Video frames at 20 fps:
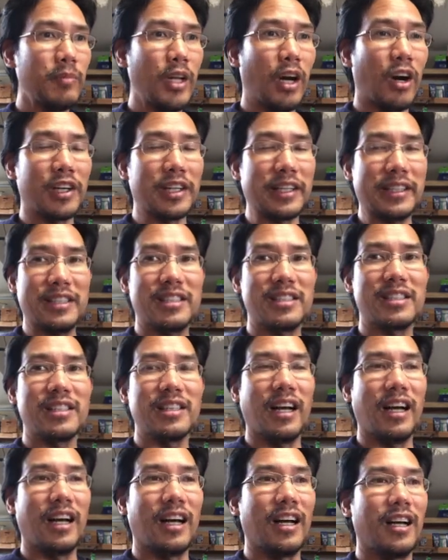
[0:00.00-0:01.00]

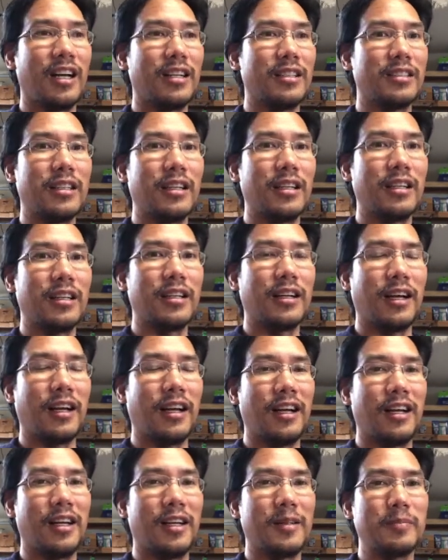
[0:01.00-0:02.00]
artist. Not
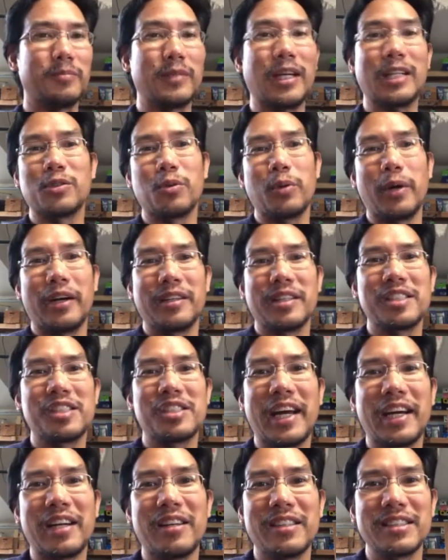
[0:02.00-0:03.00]
to worry,
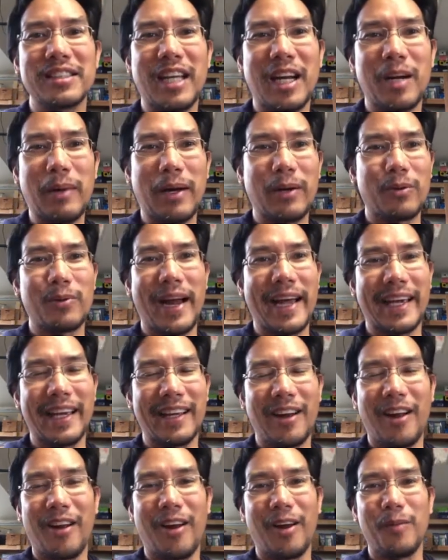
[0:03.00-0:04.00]
this channel is not about
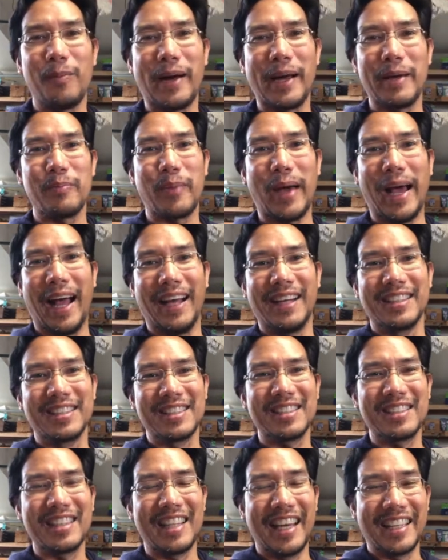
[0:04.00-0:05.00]
ragging on all my
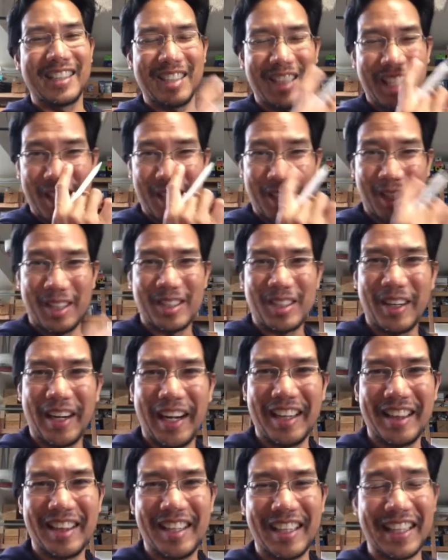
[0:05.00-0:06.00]
past like teachers or
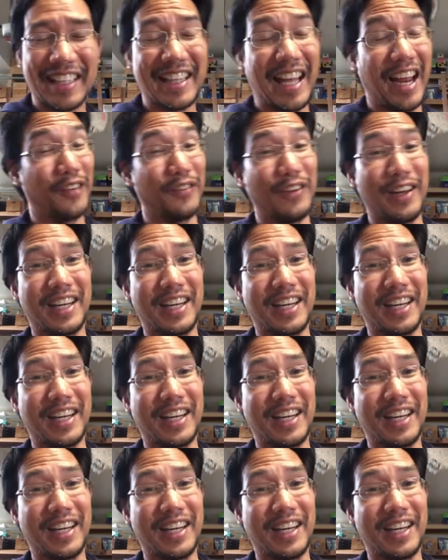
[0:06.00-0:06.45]
anything like that.